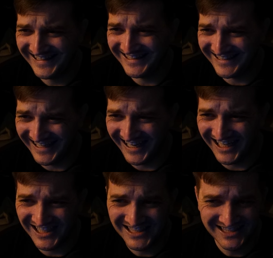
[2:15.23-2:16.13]
yeah.
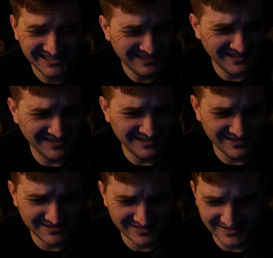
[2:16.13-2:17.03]

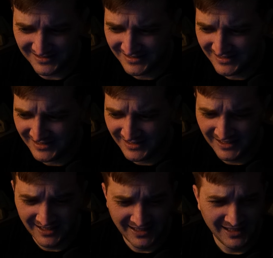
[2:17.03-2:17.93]
Uh,
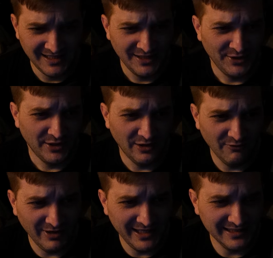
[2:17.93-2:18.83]
all
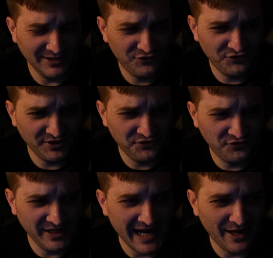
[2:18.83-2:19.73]
right, let's let's
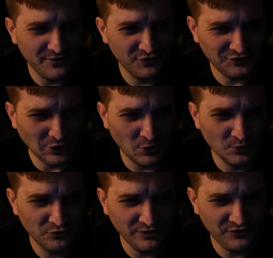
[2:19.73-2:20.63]
see how this
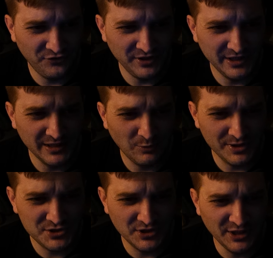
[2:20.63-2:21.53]
goes. Let's see.
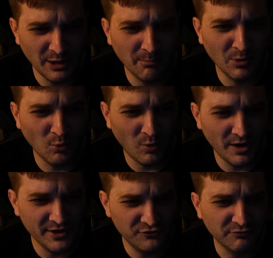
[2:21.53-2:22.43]
Question number
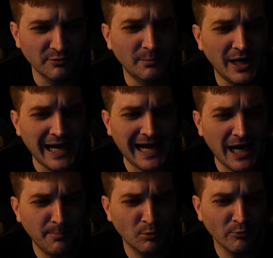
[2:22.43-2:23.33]
one is from
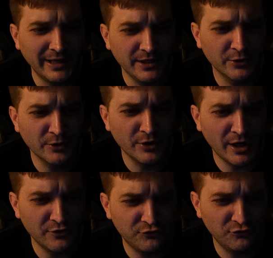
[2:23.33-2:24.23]
Operator
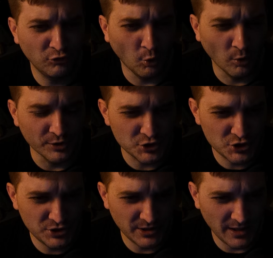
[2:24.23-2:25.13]

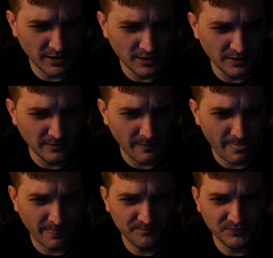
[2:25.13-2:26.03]
Scorch, uh,
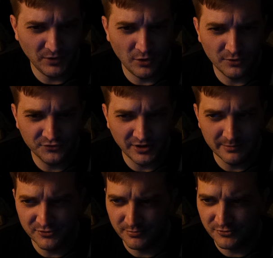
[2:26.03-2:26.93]

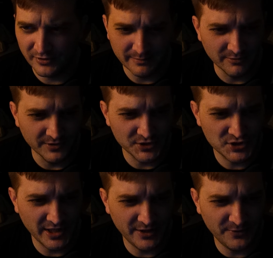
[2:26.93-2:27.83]
longtime subscriber of the
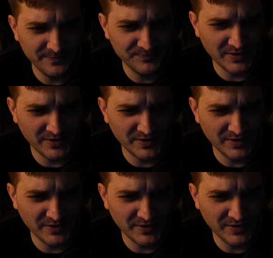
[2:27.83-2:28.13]
channel.